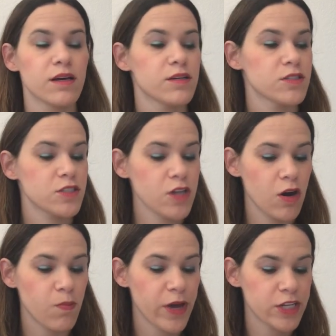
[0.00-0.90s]

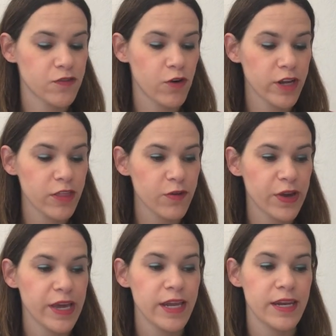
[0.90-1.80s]
So page
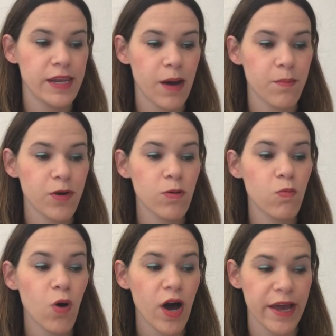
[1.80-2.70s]
43, number
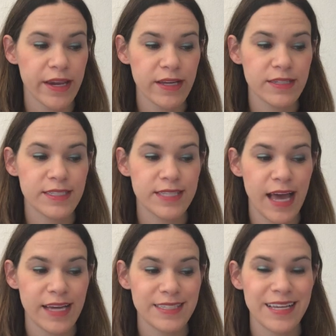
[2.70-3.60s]
1
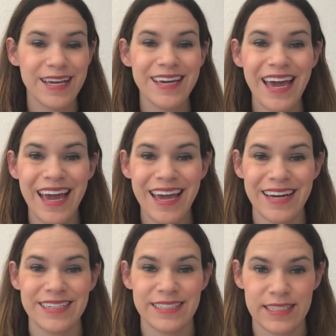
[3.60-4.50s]
says
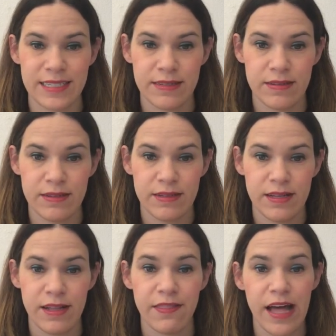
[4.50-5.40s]
can't.
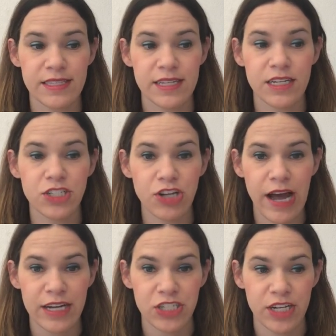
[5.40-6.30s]
That's the
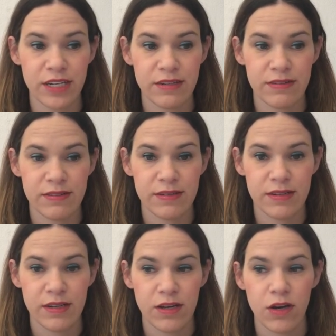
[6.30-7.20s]
contraction.
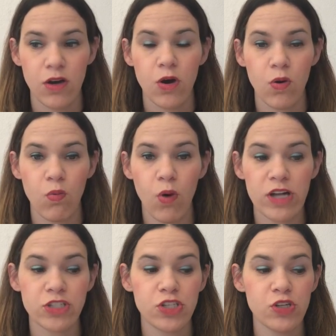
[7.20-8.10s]

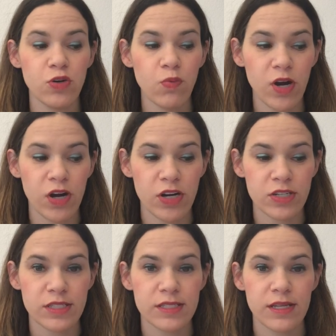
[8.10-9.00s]
What two
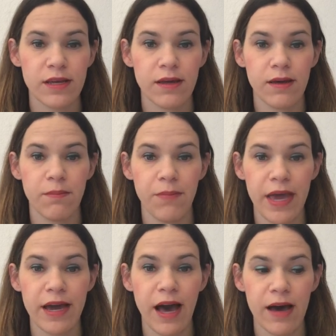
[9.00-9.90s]
words
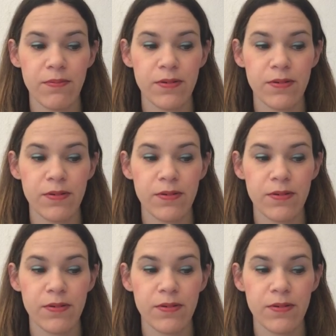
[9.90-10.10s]
make up